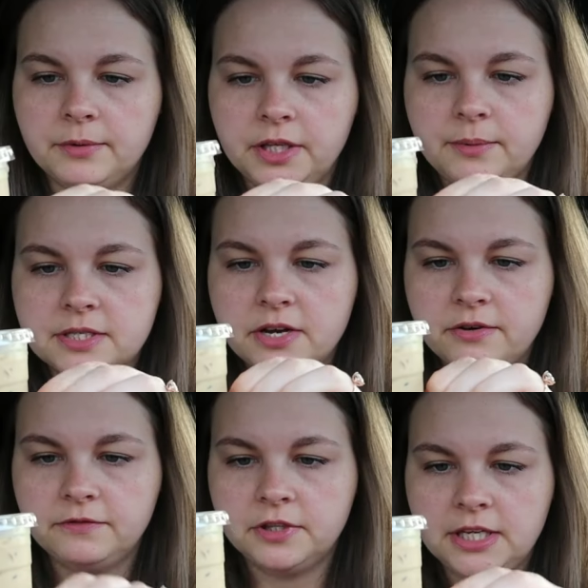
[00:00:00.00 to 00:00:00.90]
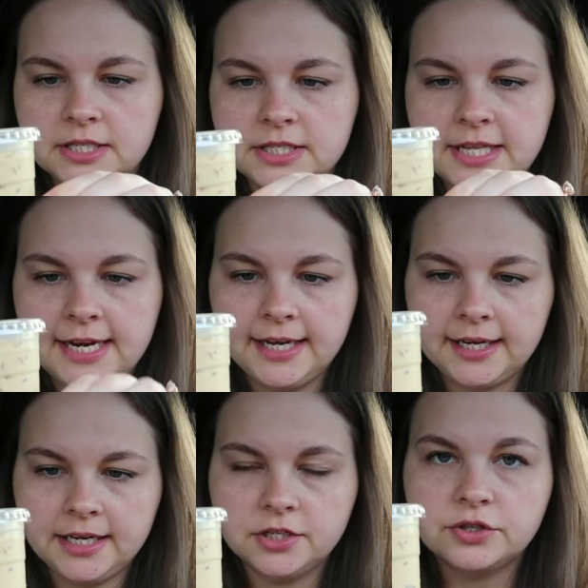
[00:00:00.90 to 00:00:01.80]
really was going for the
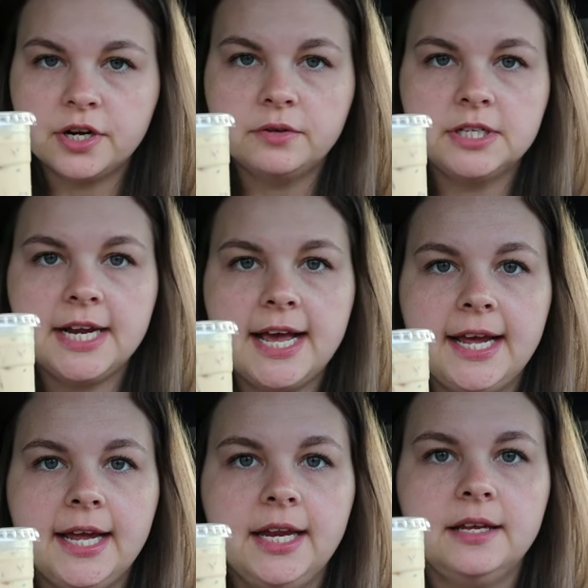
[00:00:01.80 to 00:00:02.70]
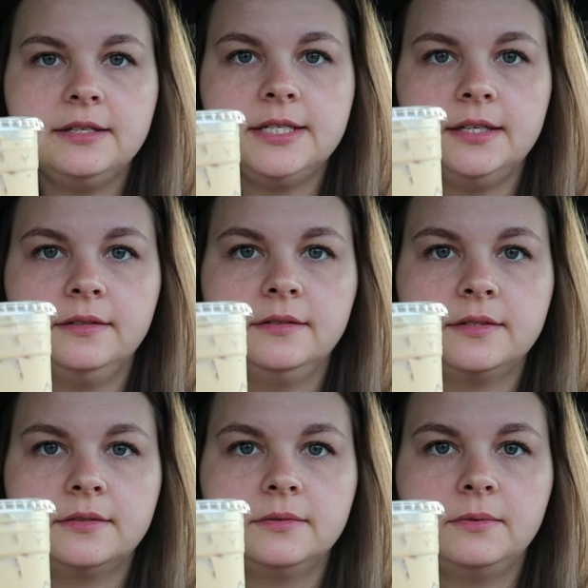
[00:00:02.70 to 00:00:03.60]
aesthetic intro today and it
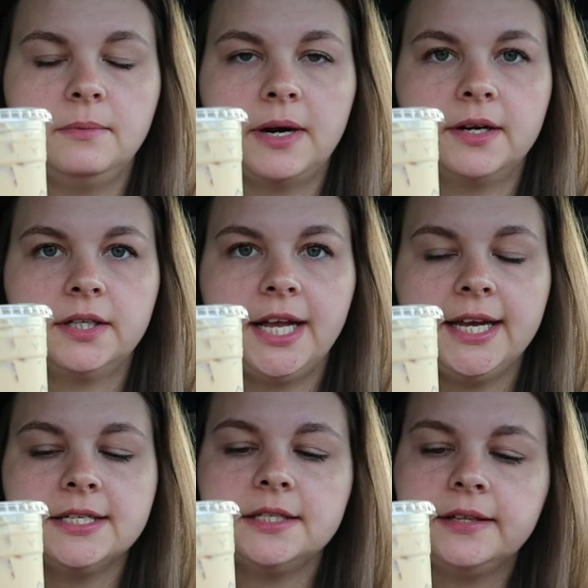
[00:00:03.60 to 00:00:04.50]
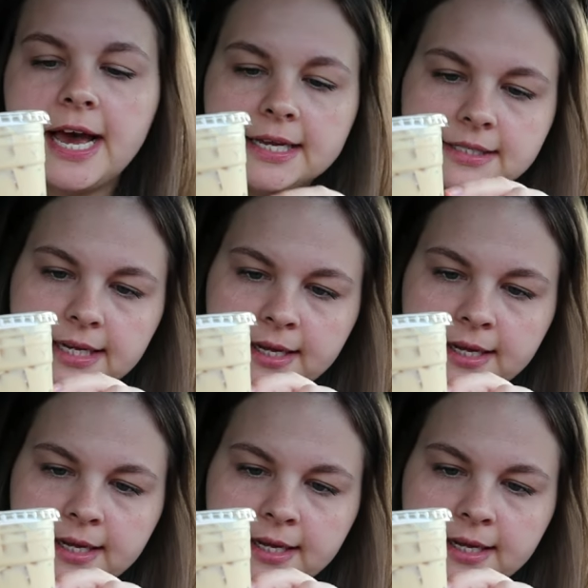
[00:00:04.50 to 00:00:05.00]
didn't work like it did last